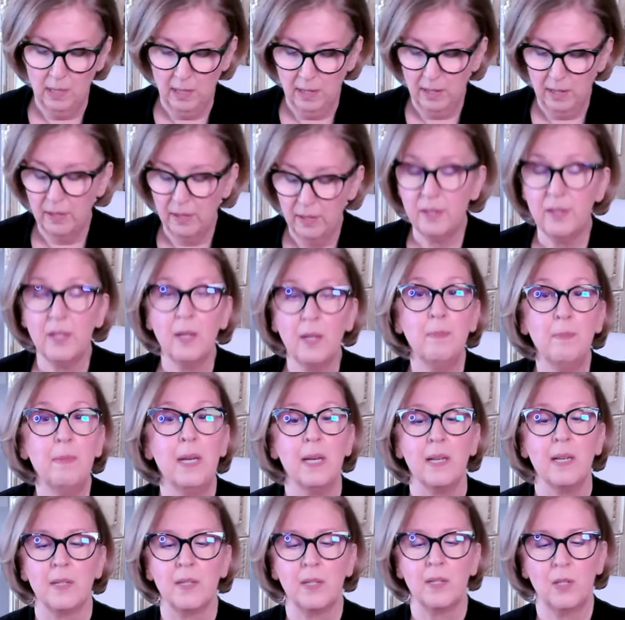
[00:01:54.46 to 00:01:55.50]
the
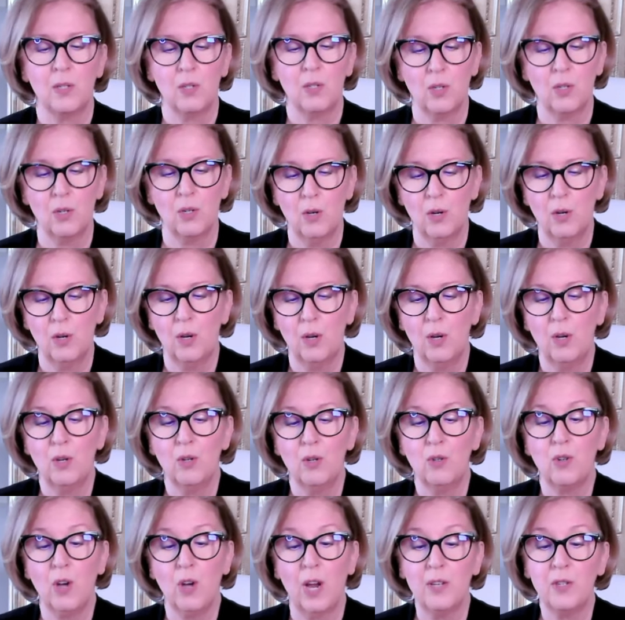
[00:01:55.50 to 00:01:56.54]
mist.
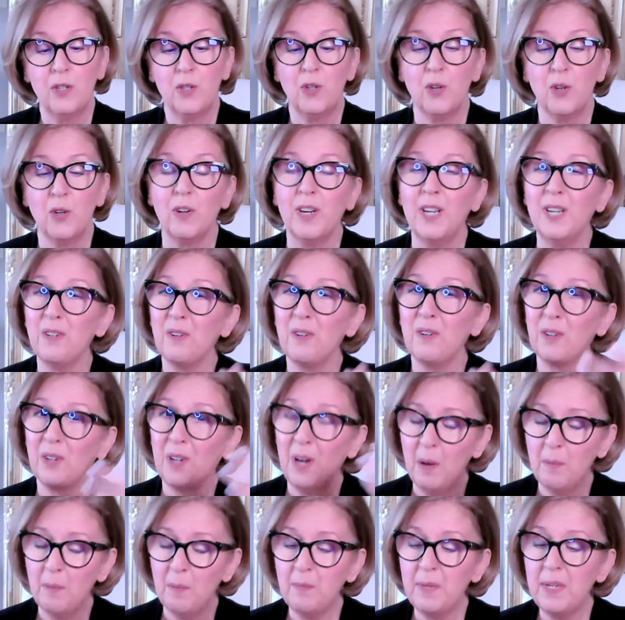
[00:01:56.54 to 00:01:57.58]
Trust your inner
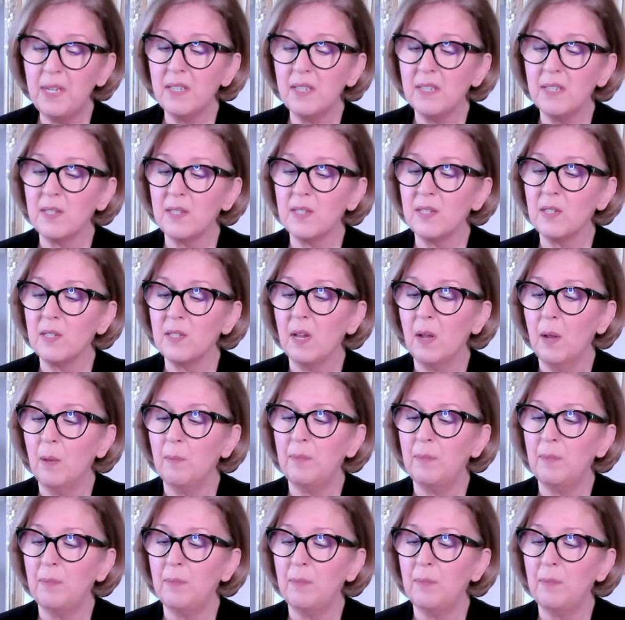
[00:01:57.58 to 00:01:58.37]
compass.